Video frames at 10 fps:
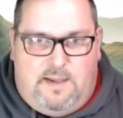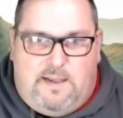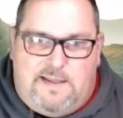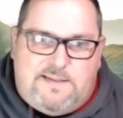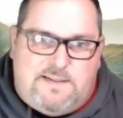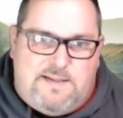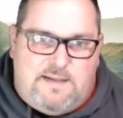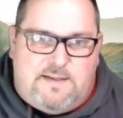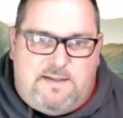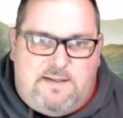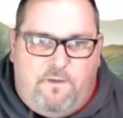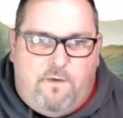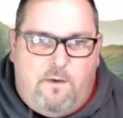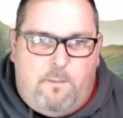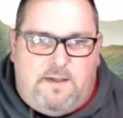It's a
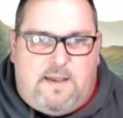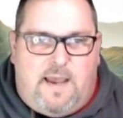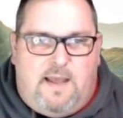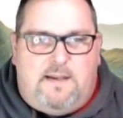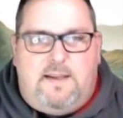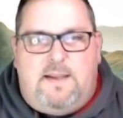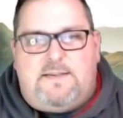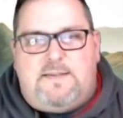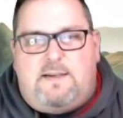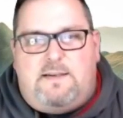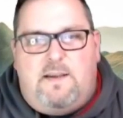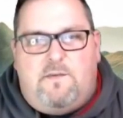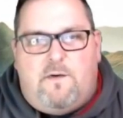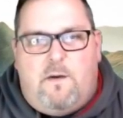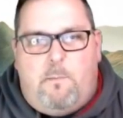different mentality. It's a
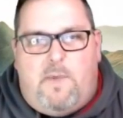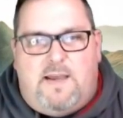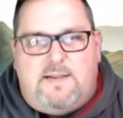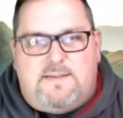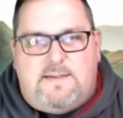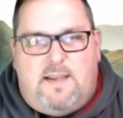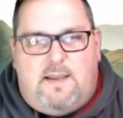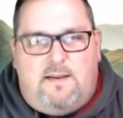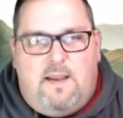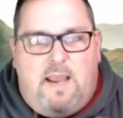different mindset.